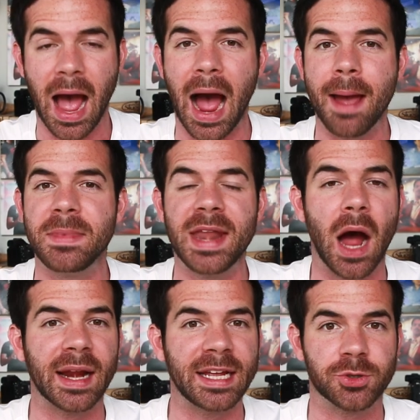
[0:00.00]
I'm
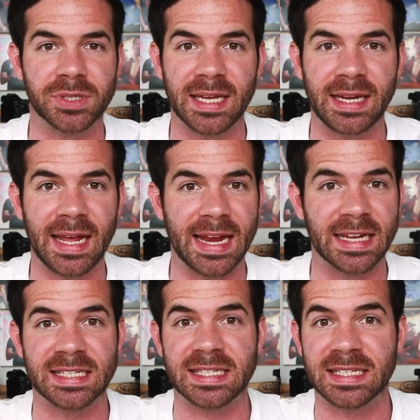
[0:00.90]
not interested in
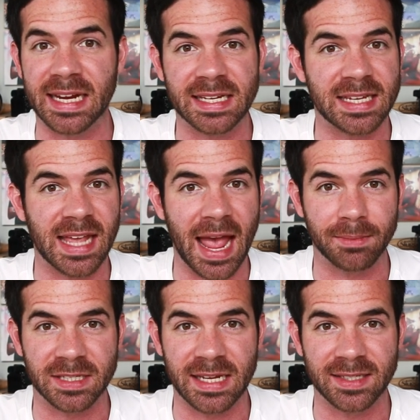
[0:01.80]
a 60
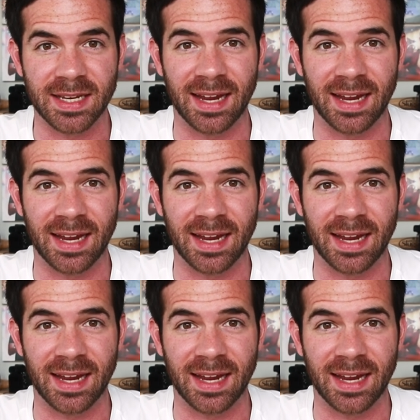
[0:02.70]
game season,